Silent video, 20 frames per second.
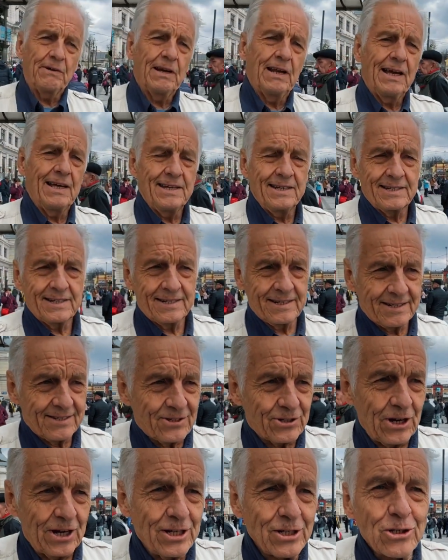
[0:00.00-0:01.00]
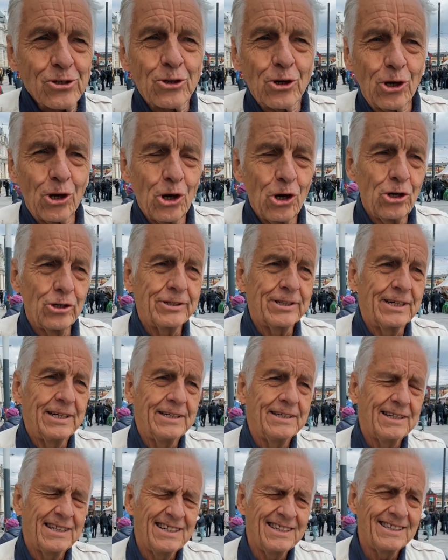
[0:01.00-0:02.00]
has changed a lot,
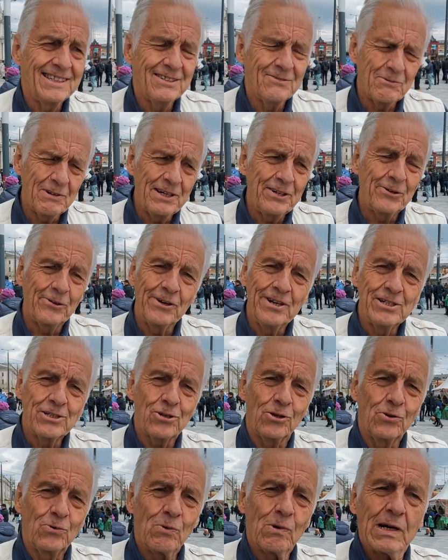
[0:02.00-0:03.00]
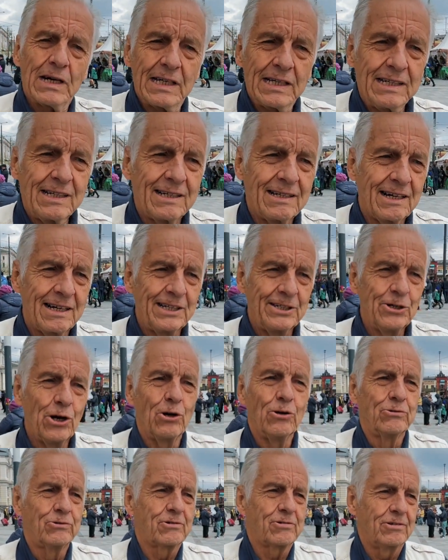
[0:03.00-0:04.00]
and one reason why I
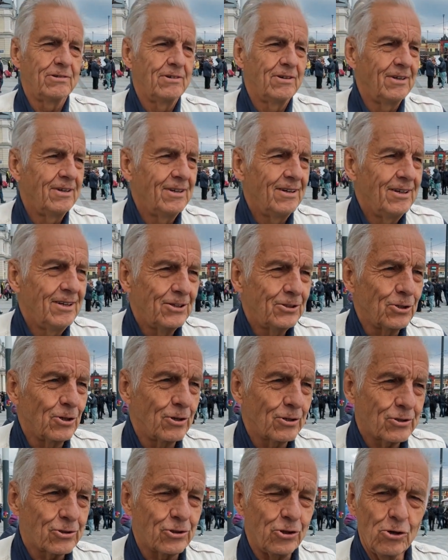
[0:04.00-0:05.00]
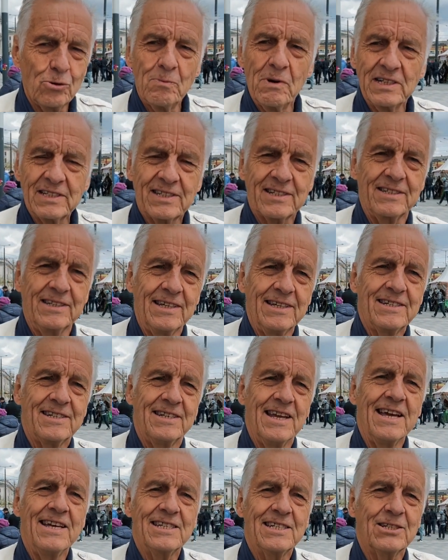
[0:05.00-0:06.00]
don't talk so much these
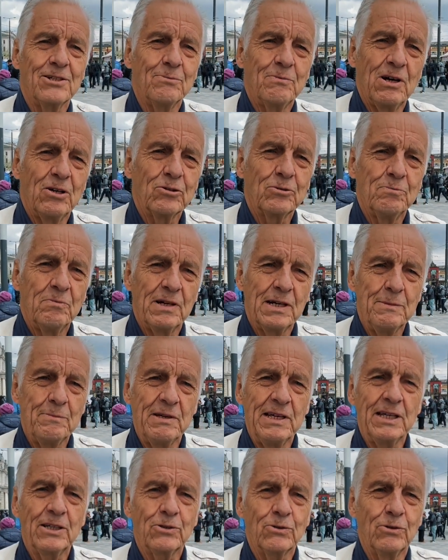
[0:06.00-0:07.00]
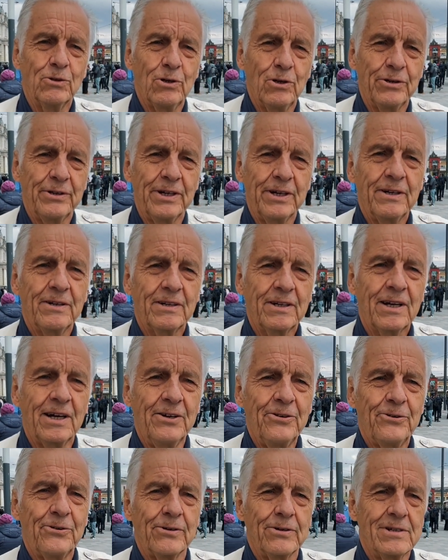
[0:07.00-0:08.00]
days about my being to all the
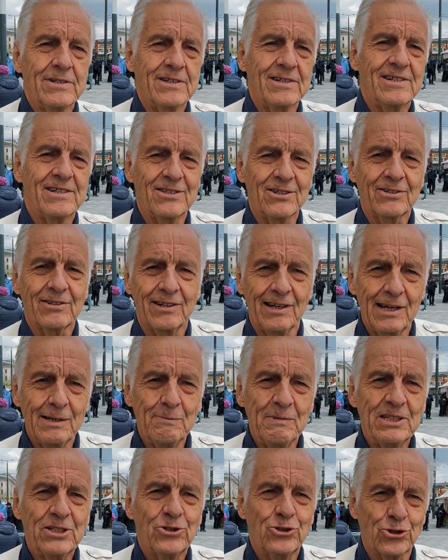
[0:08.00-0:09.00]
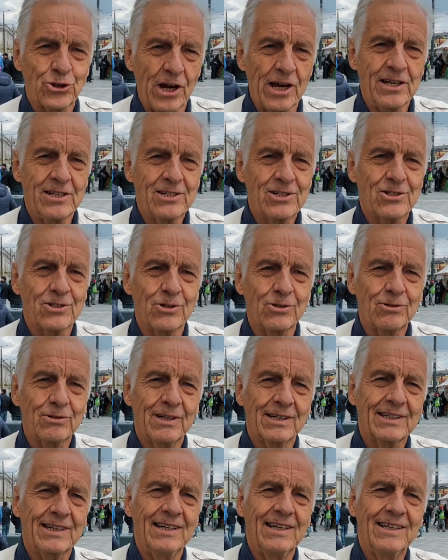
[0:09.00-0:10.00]
countries is the climate change. So
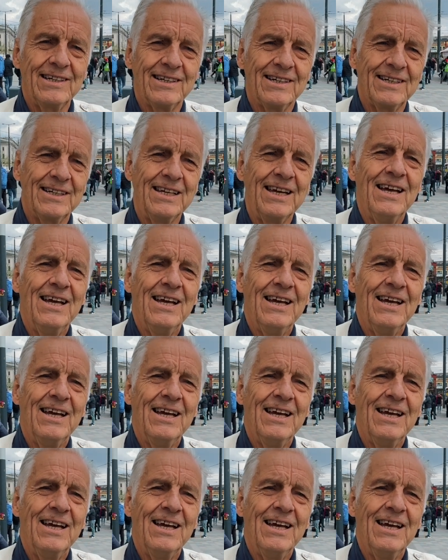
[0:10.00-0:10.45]
luckily I